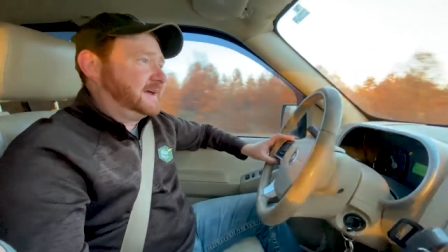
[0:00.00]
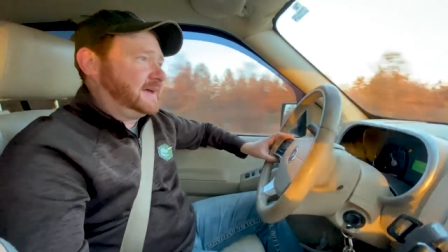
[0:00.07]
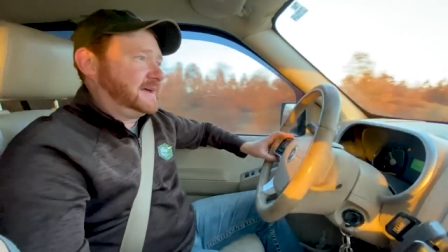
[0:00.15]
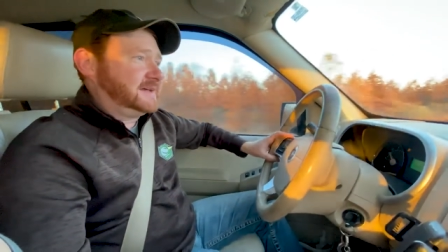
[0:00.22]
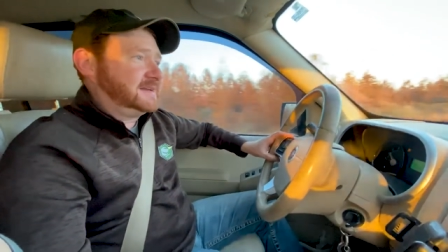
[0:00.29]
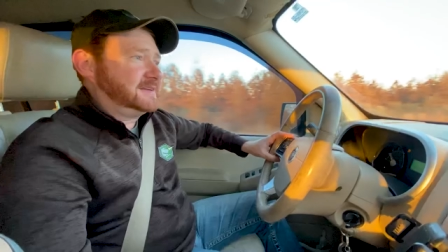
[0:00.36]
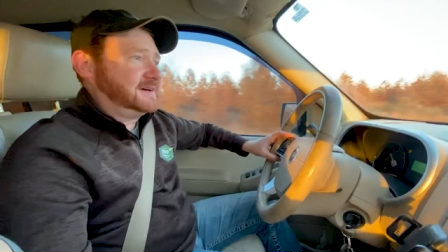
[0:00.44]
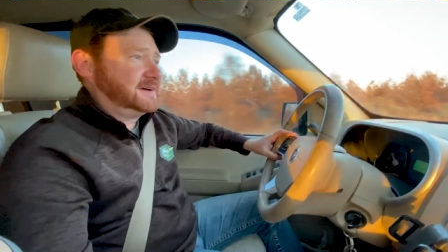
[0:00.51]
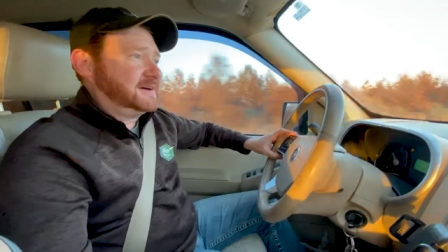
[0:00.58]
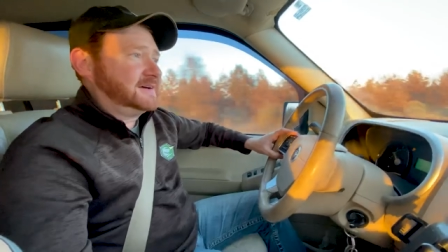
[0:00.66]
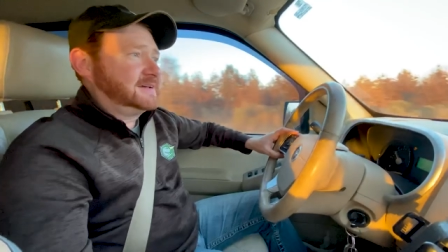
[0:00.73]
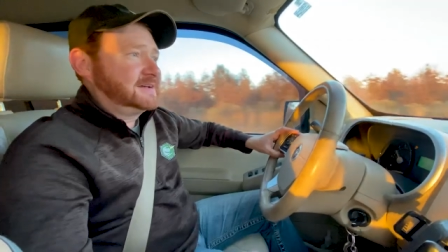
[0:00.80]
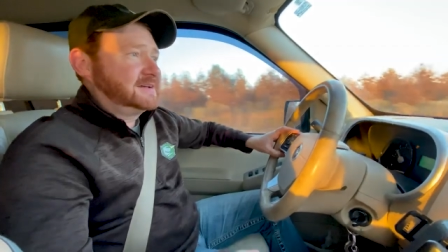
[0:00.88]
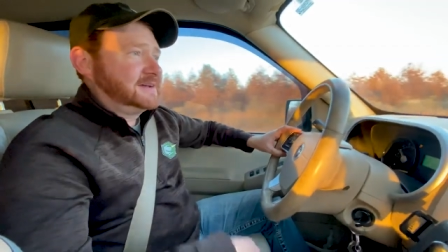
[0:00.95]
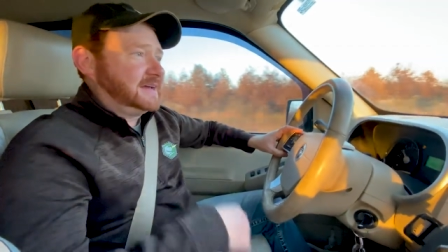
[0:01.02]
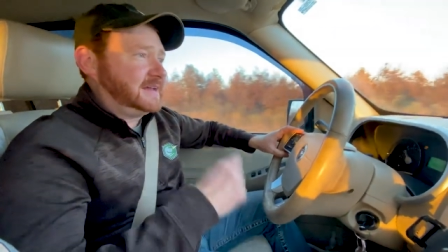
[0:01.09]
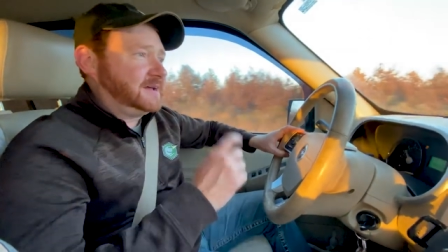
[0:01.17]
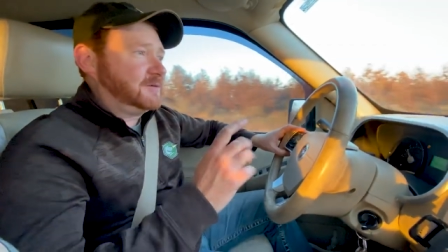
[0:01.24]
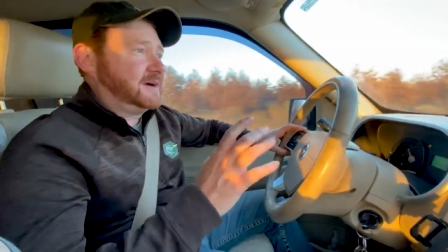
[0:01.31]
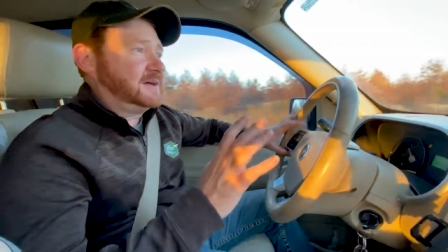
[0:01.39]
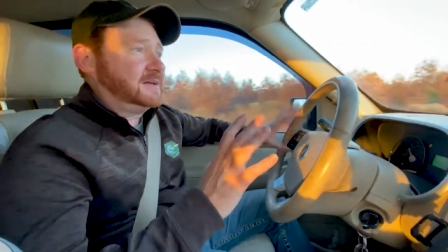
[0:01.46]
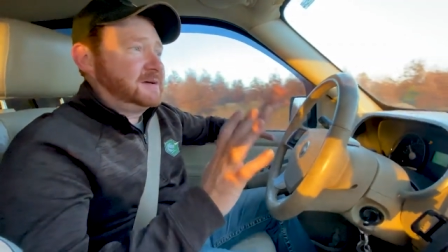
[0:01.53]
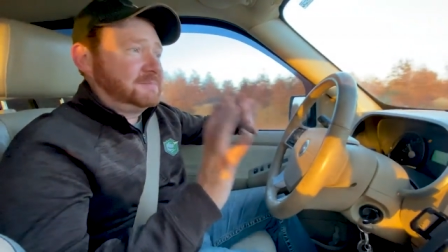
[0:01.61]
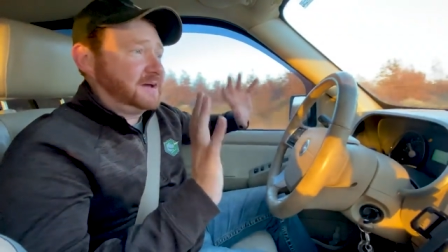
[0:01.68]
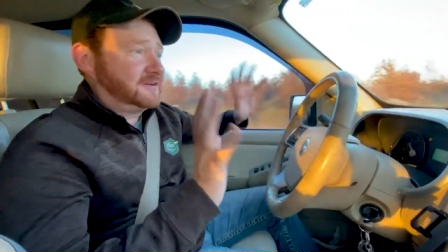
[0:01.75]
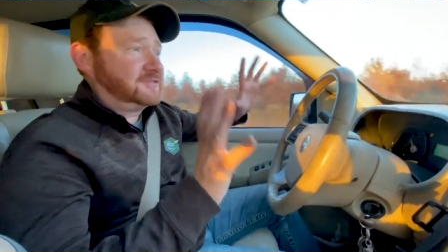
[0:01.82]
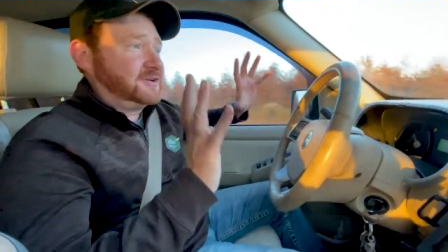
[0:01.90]
And uh, anyway,
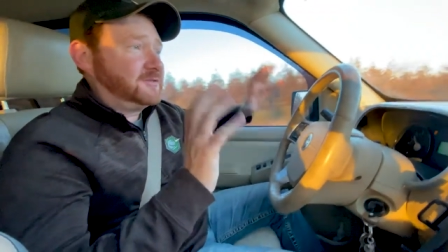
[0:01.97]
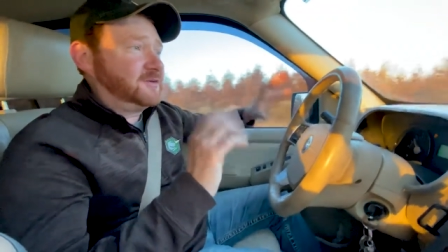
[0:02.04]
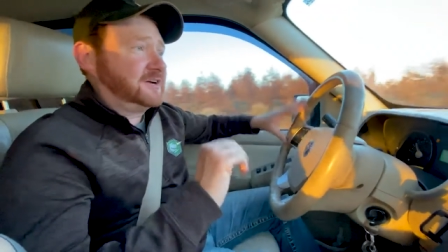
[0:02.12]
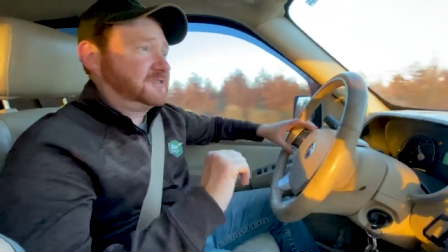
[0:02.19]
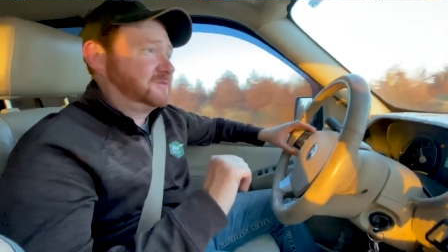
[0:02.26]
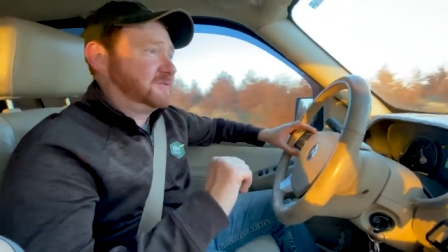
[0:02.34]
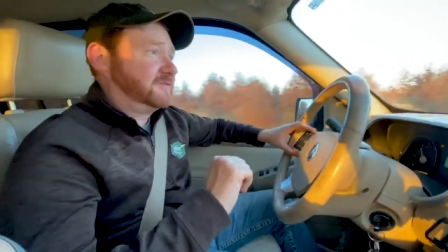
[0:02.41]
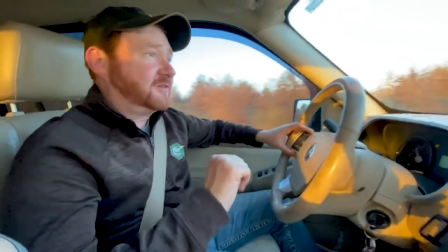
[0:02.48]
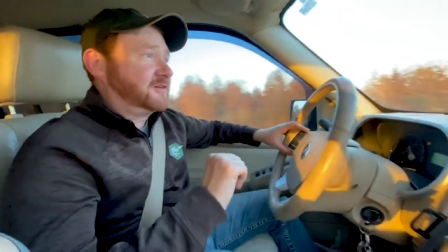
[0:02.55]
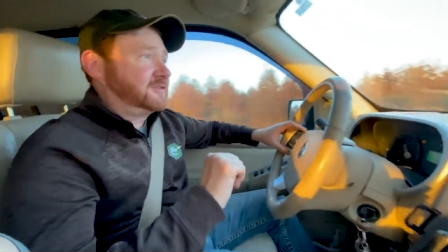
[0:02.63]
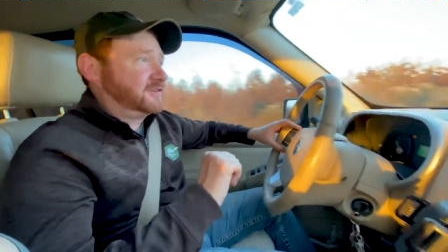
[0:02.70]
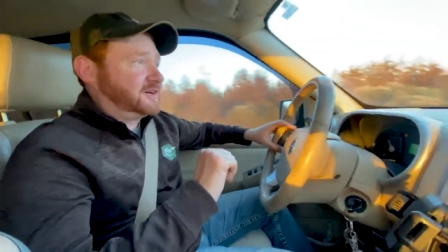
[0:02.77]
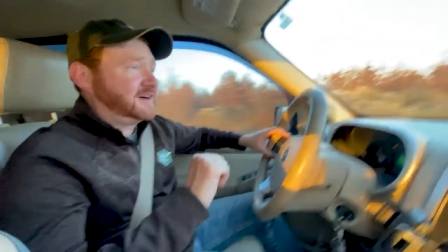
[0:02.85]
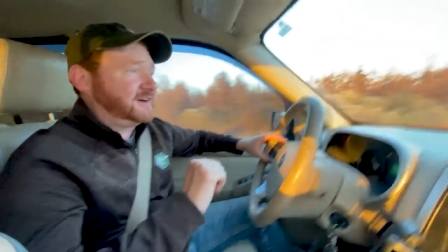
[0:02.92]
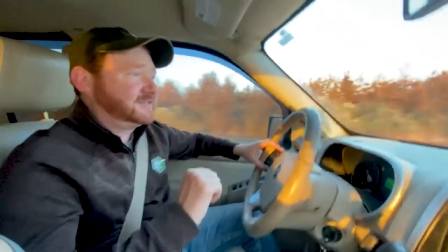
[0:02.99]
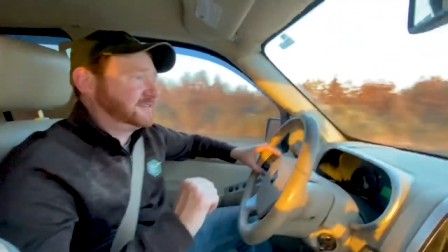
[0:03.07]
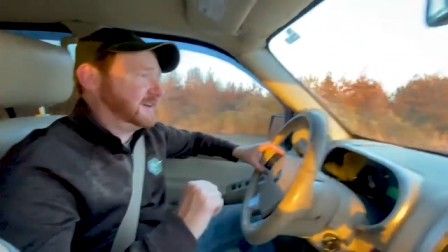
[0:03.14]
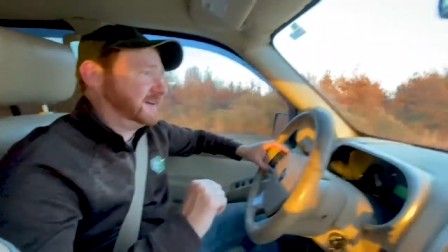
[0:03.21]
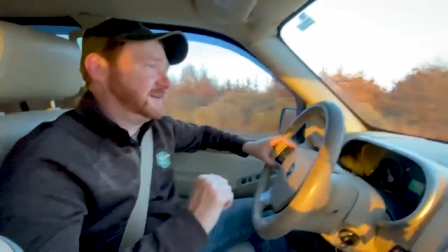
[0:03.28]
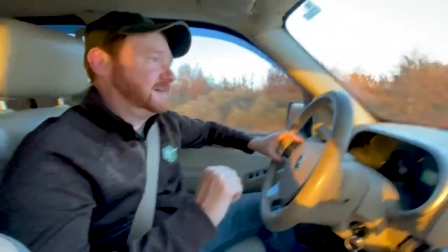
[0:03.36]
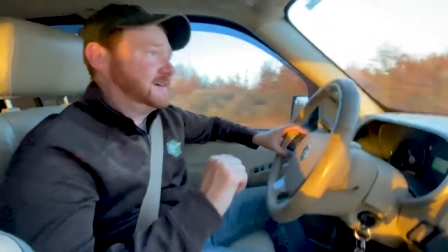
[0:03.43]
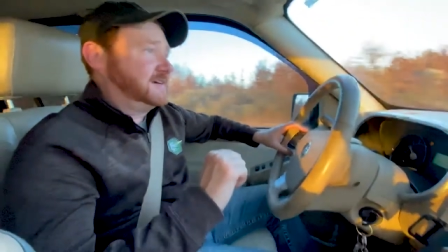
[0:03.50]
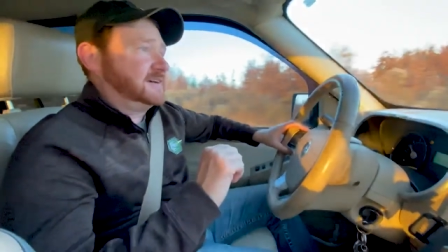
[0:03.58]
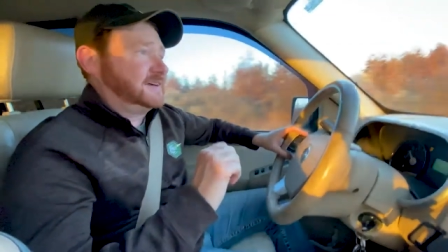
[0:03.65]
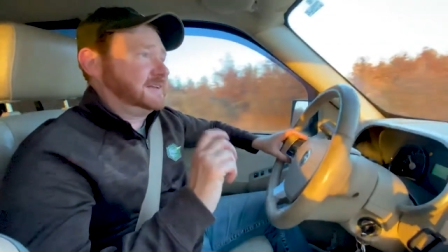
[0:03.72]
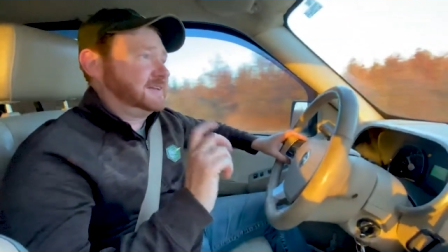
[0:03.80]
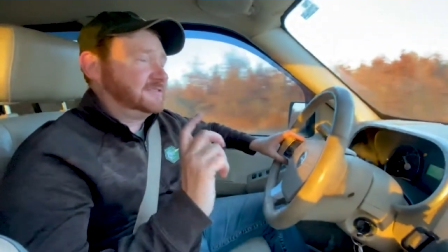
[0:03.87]
make sure you watch some of our other content.
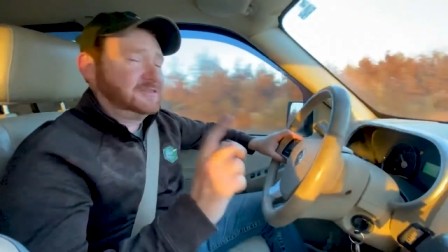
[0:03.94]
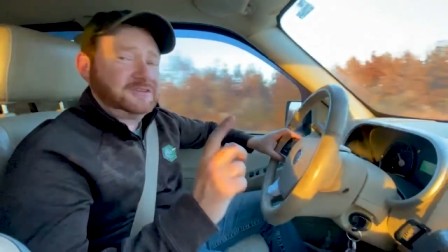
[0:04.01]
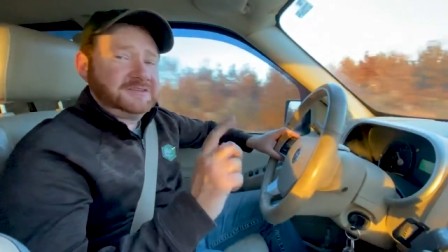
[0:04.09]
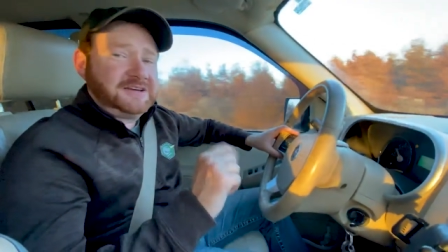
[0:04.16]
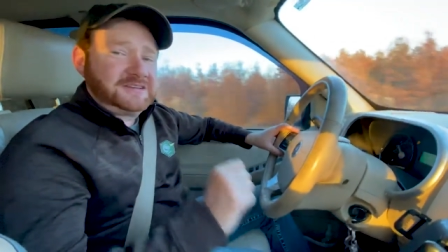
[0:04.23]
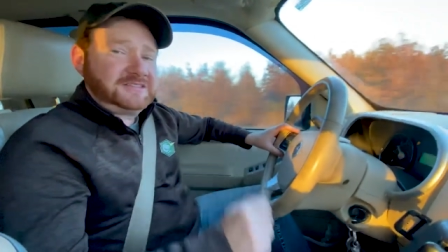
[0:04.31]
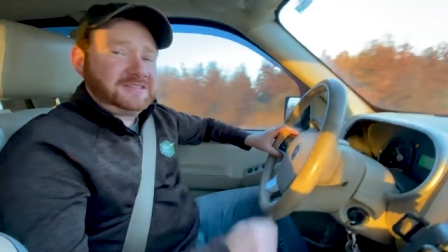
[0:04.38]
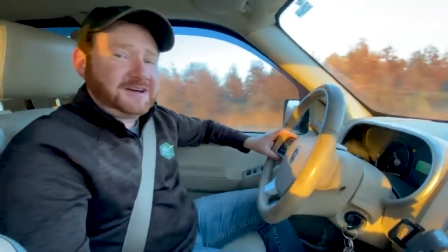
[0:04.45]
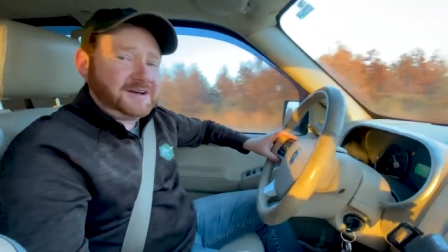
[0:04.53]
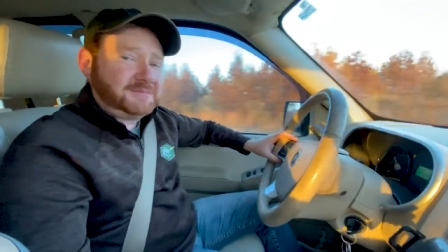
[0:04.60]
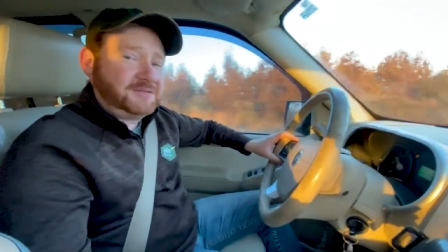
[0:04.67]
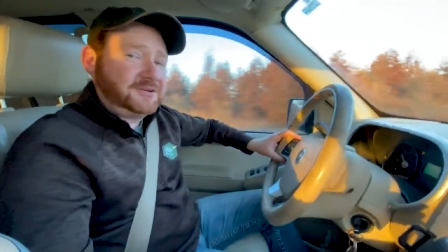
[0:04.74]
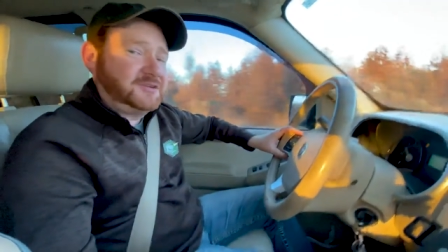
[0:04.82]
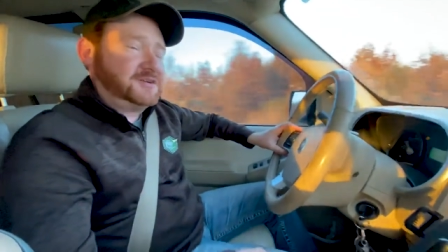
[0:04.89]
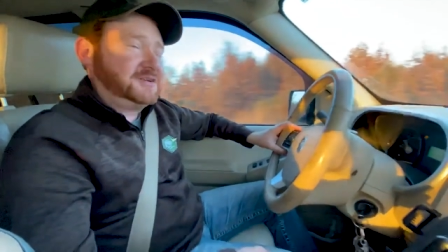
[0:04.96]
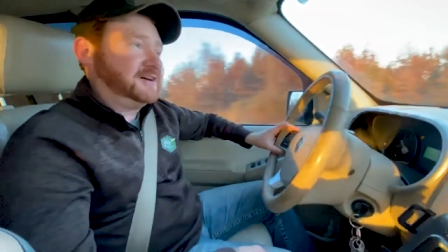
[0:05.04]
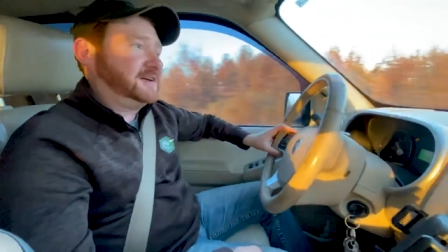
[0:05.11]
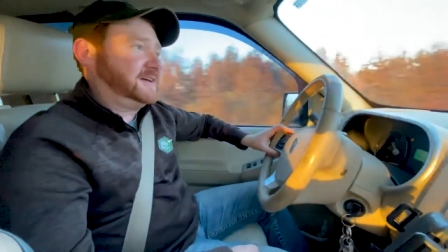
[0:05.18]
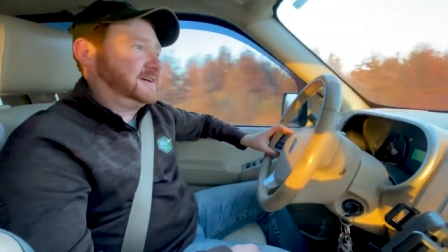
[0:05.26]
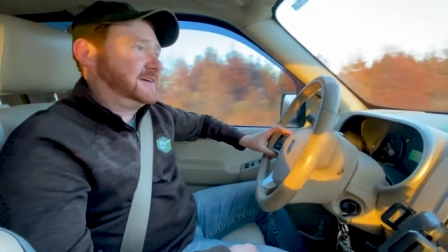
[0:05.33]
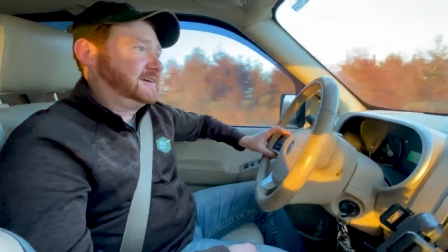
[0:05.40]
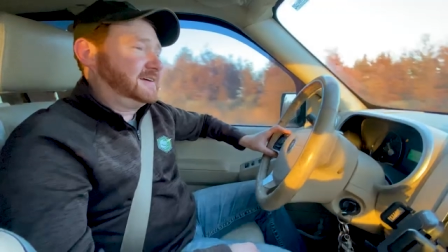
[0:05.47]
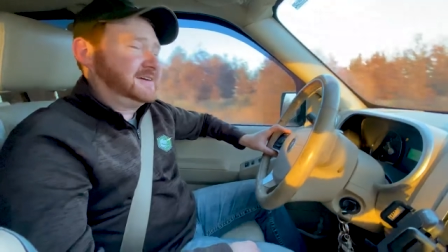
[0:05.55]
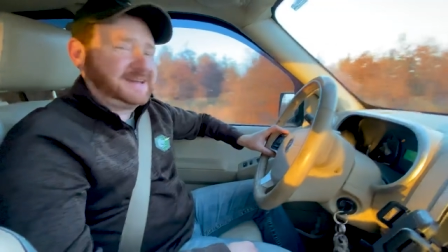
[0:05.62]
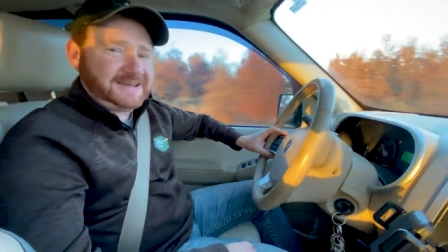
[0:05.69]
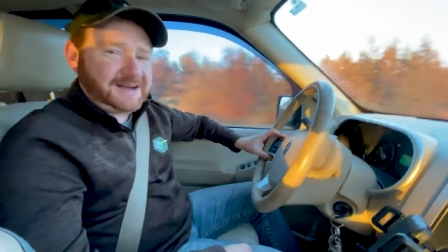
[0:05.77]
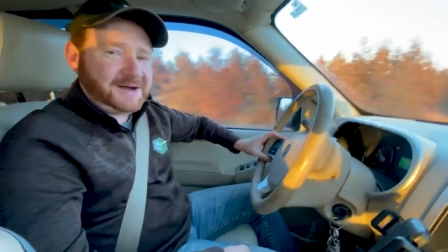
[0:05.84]
And until next time, good hunting
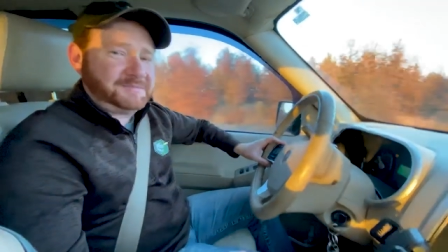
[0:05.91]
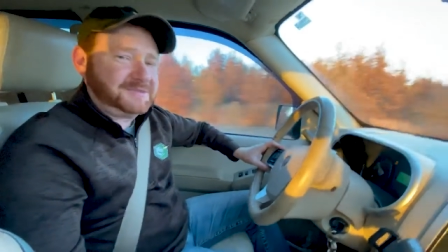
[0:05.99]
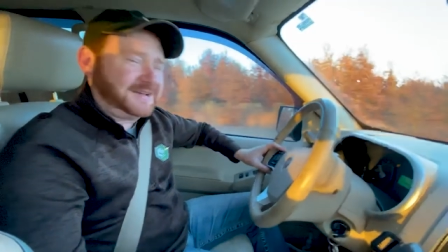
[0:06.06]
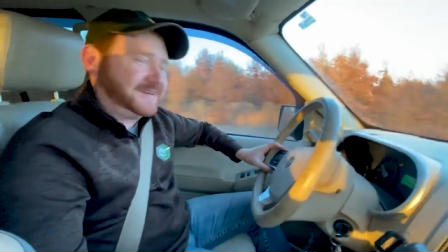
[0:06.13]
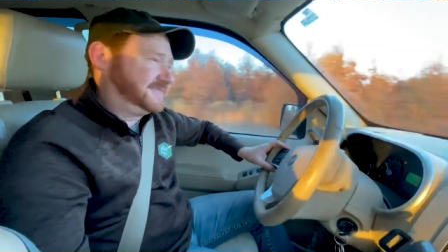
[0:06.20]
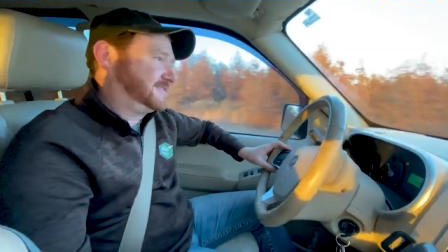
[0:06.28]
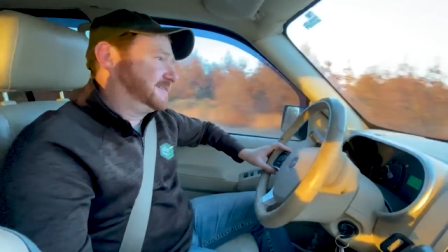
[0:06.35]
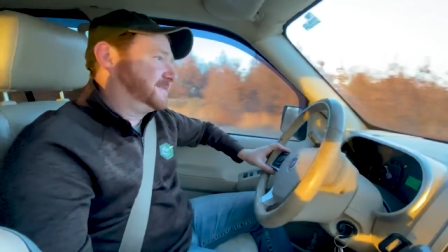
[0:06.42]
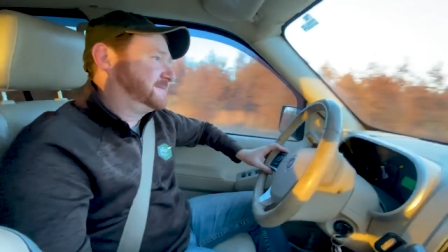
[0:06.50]
and God bless.